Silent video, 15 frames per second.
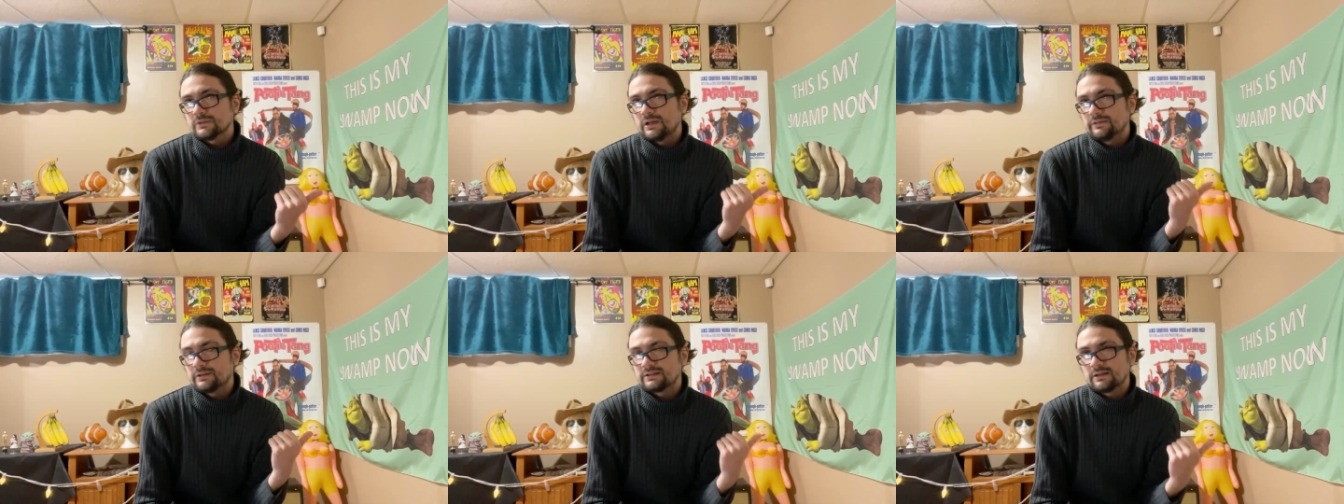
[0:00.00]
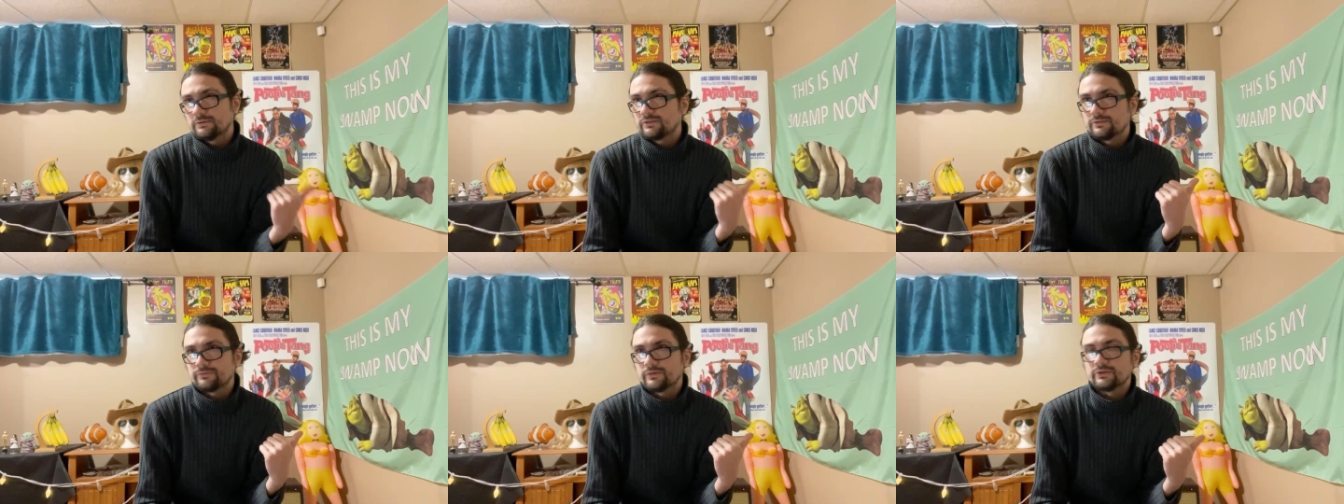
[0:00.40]
I think that
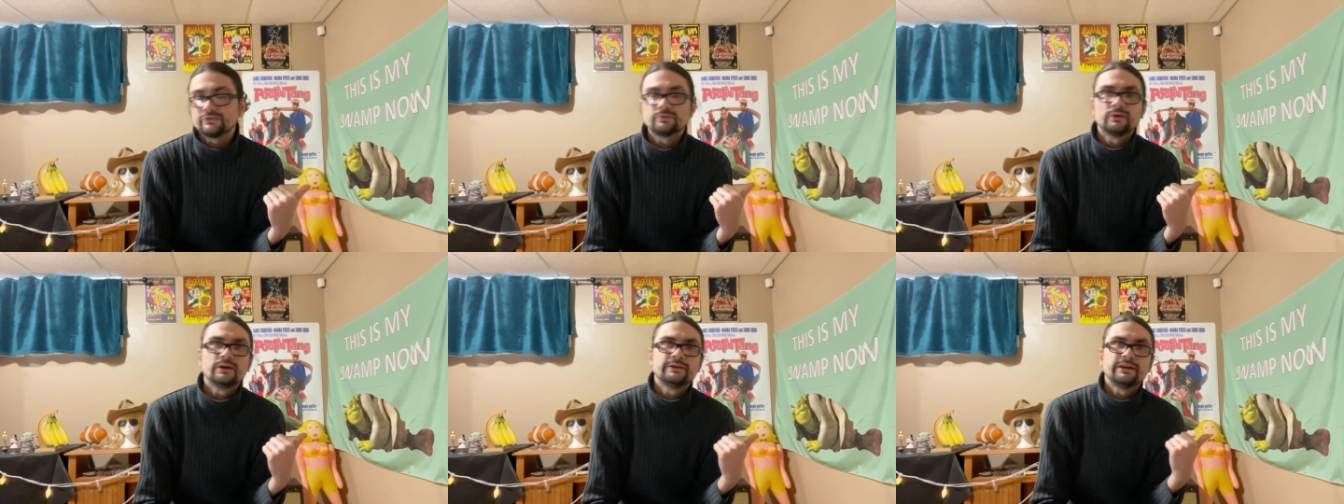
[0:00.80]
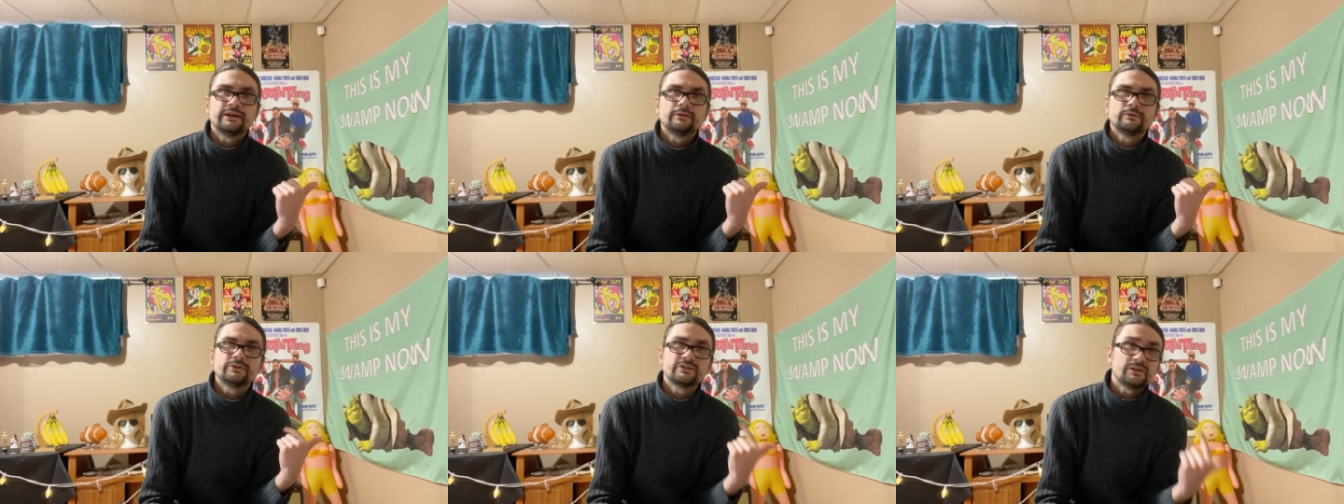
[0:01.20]
was the first one. Then
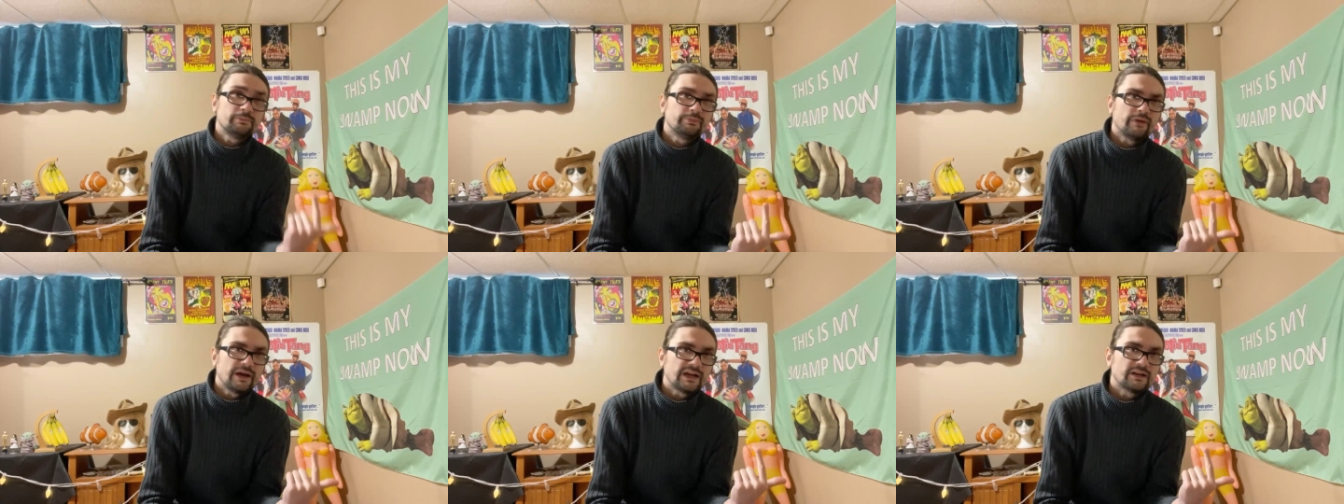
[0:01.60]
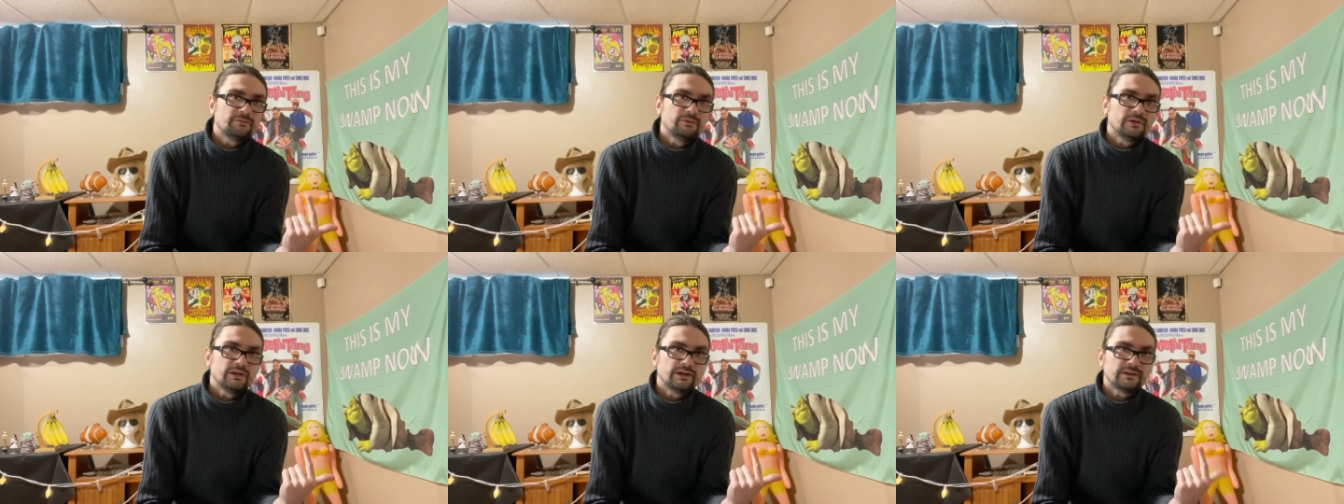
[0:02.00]
it was
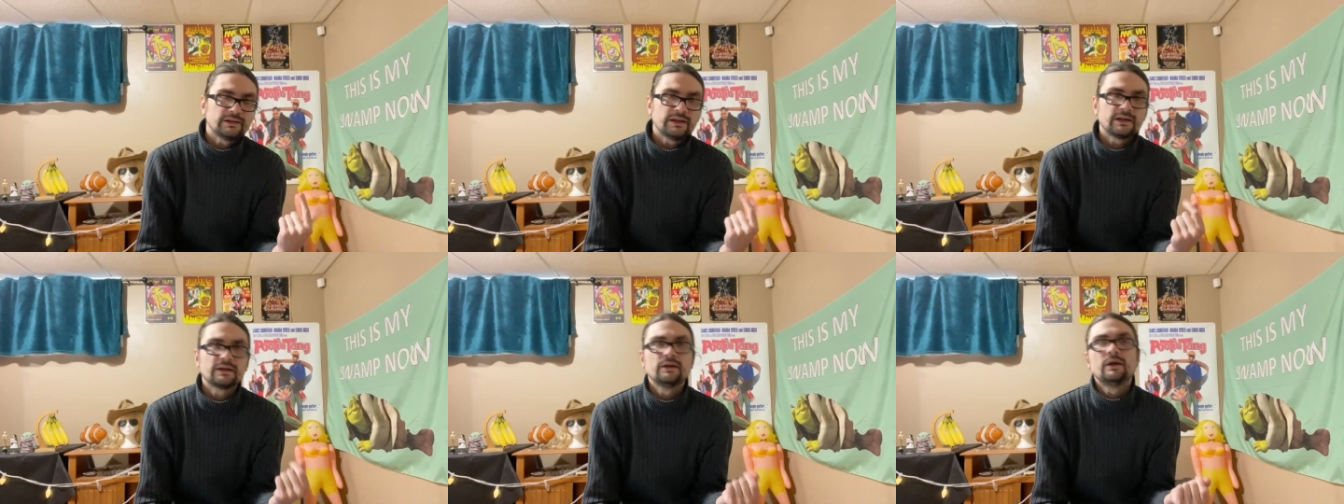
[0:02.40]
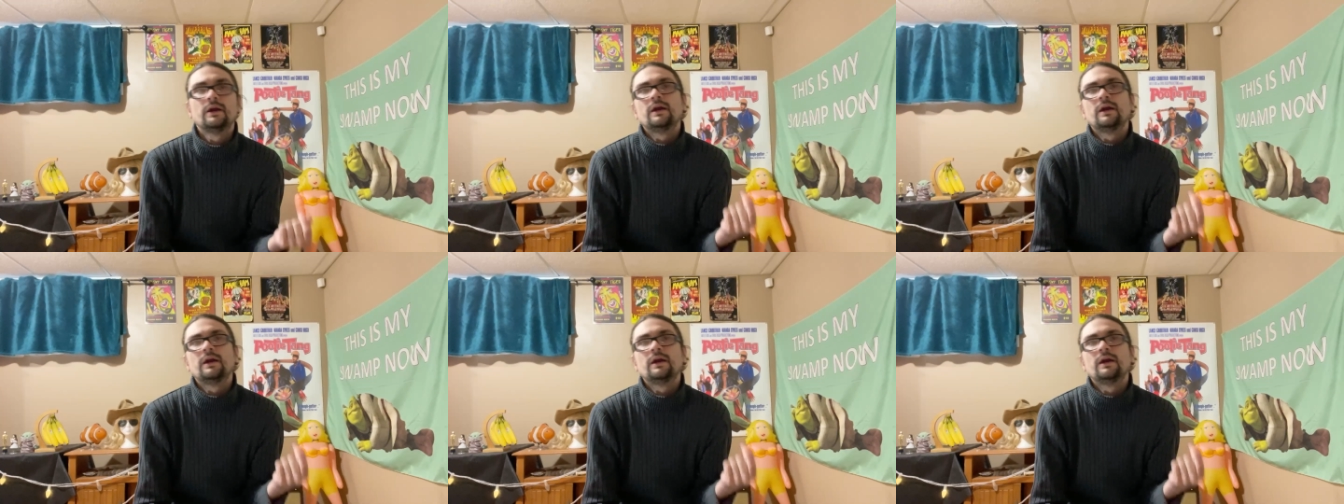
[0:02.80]
Unbreakable, I think.